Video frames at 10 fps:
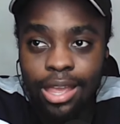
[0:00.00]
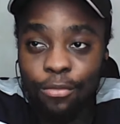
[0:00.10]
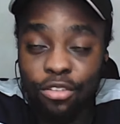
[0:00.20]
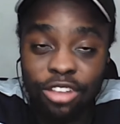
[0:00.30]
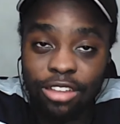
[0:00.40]

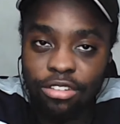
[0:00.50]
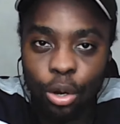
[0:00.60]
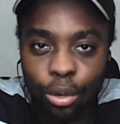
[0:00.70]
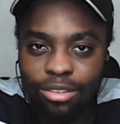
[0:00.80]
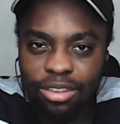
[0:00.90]
If you change your
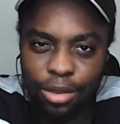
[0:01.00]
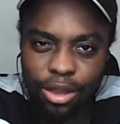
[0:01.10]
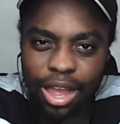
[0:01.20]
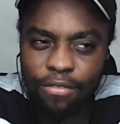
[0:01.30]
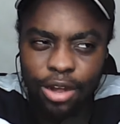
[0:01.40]
whole team and
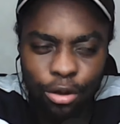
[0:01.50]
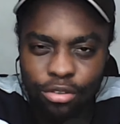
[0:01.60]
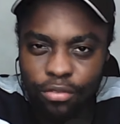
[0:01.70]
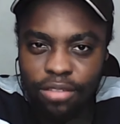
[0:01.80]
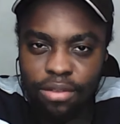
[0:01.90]
you have a
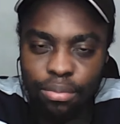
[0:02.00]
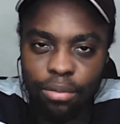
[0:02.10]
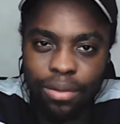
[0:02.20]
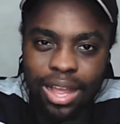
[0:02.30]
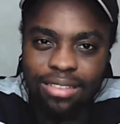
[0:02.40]
lot of Liverpool
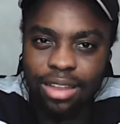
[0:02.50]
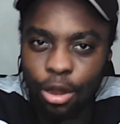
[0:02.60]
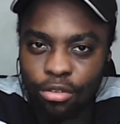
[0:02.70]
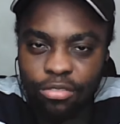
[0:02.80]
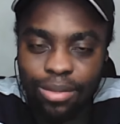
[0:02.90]
players, a
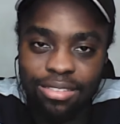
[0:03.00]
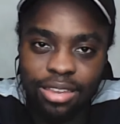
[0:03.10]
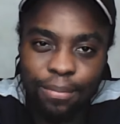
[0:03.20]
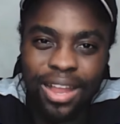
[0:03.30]
lot of Man City